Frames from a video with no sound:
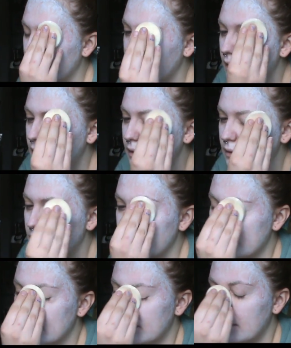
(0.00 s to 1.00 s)
that we
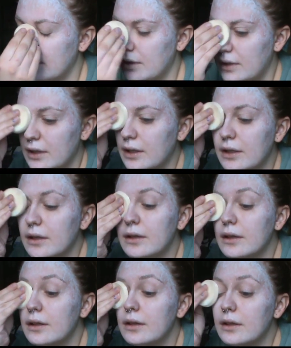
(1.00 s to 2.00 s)
lose
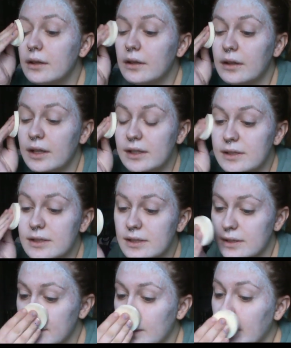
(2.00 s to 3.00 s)
that
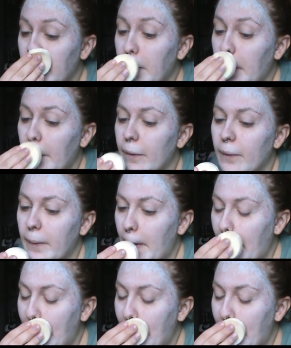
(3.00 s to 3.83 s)
skin tone.